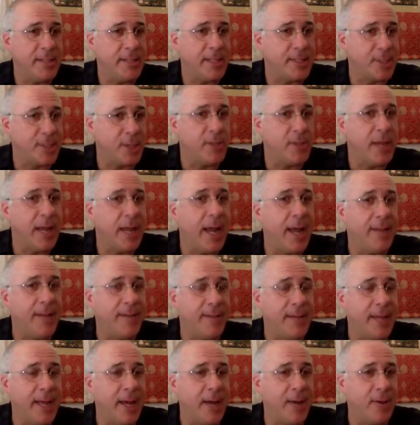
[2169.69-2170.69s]
That's all we had
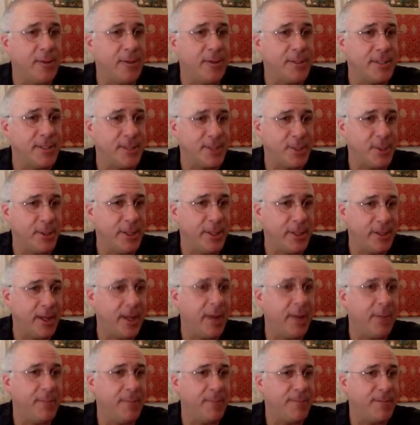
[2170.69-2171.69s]
in the house. And so you
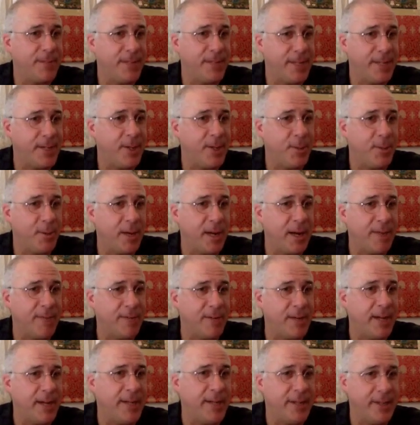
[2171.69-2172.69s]
come for dinner or
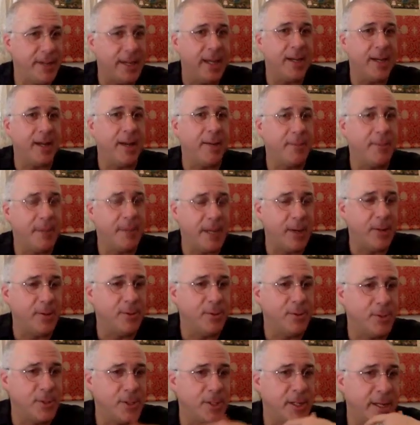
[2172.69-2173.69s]
whatever, and you get
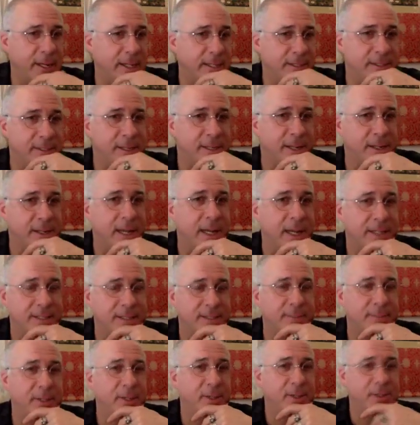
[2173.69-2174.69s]
arrowroot cookies and a glass
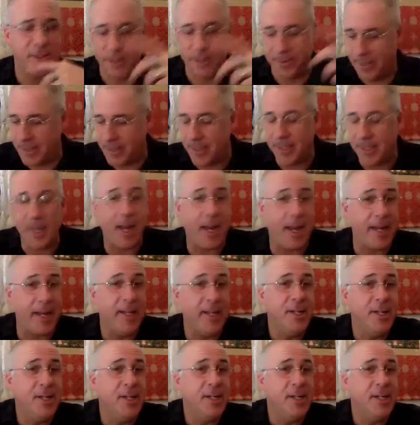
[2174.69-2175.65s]
of milk. So this guy,